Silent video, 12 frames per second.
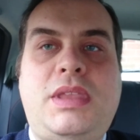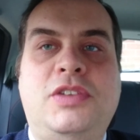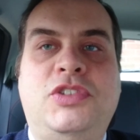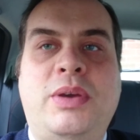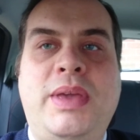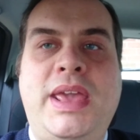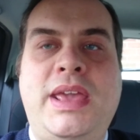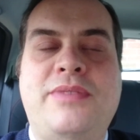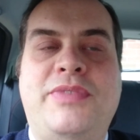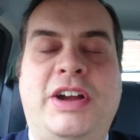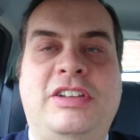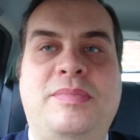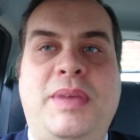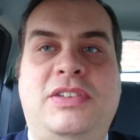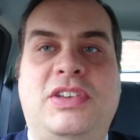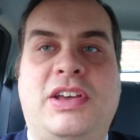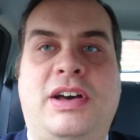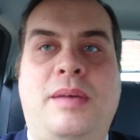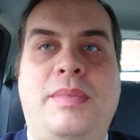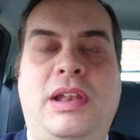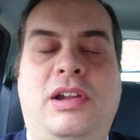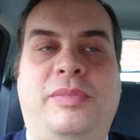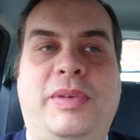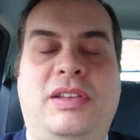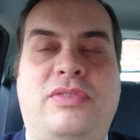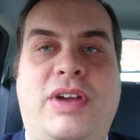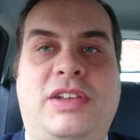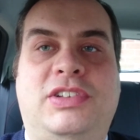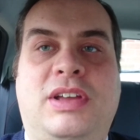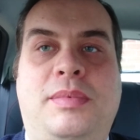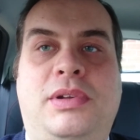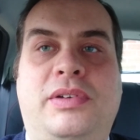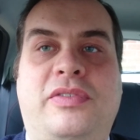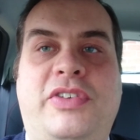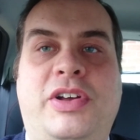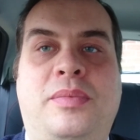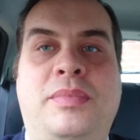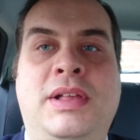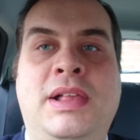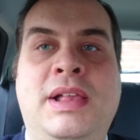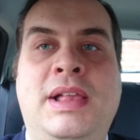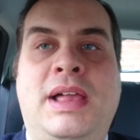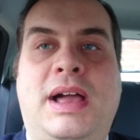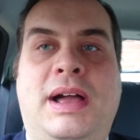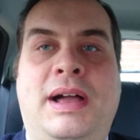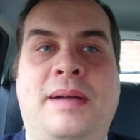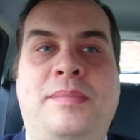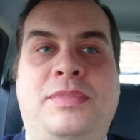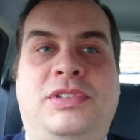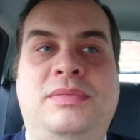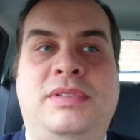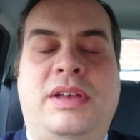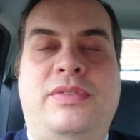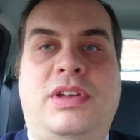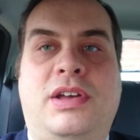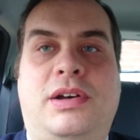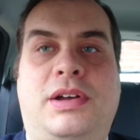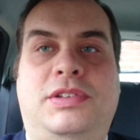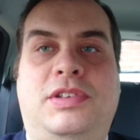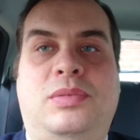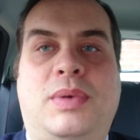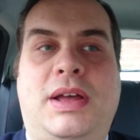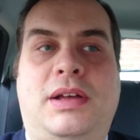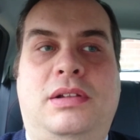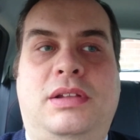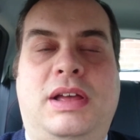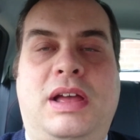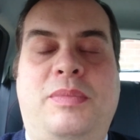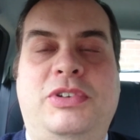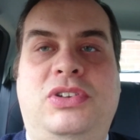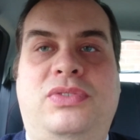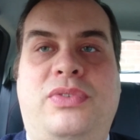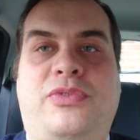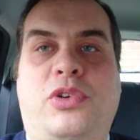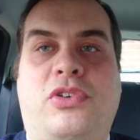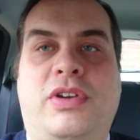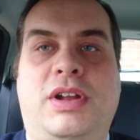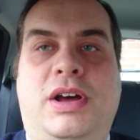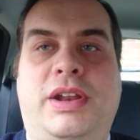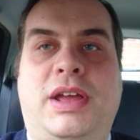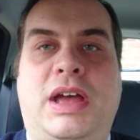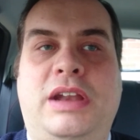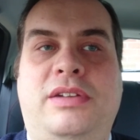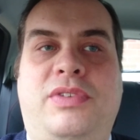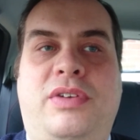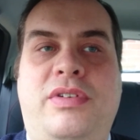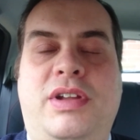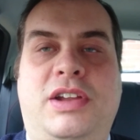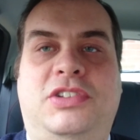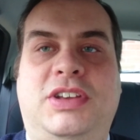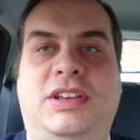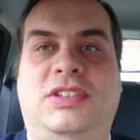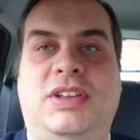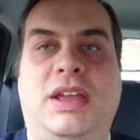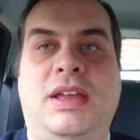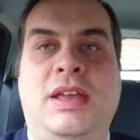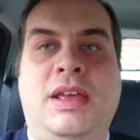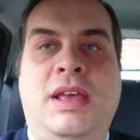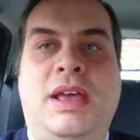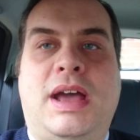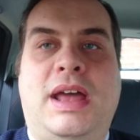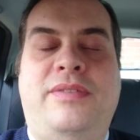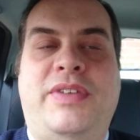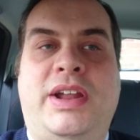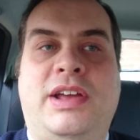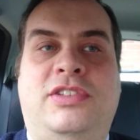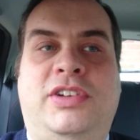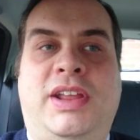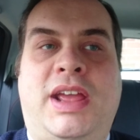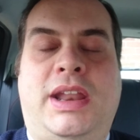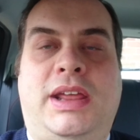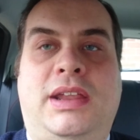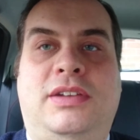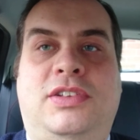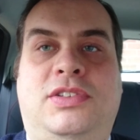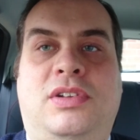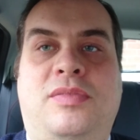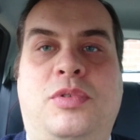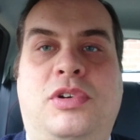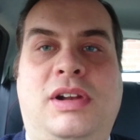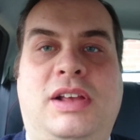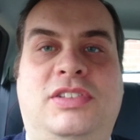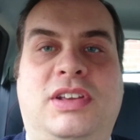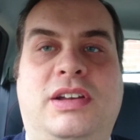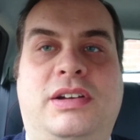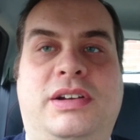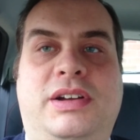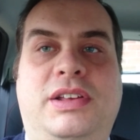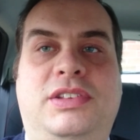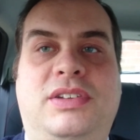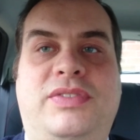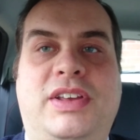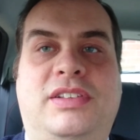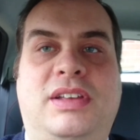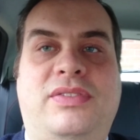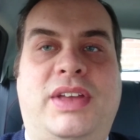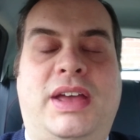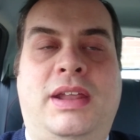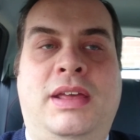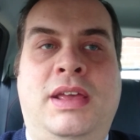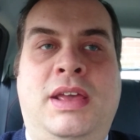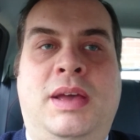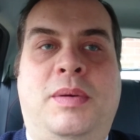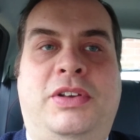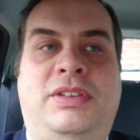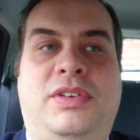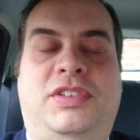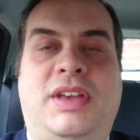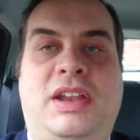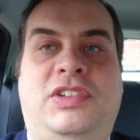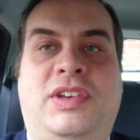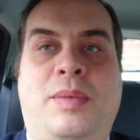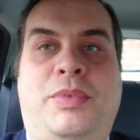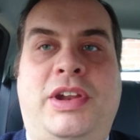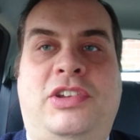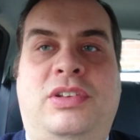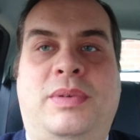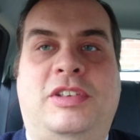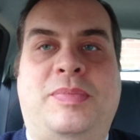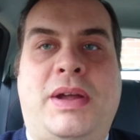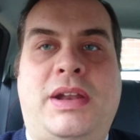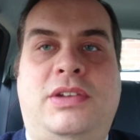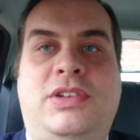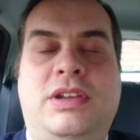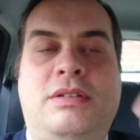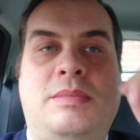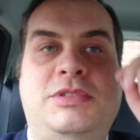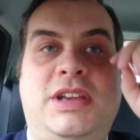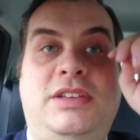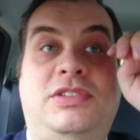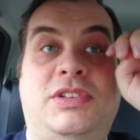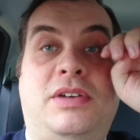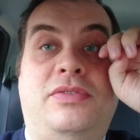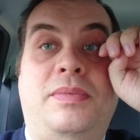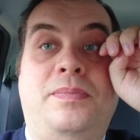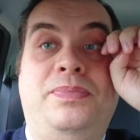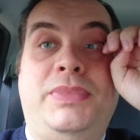So he invited me to come, and Lloyd and Mr. Franks to come along and film some of his other cars as well, which was the Ford Granada and the Volvo 960. And then I started getting into sort of more classic cars and things like that, whilst at the same time wanting to expand into new MG stuff.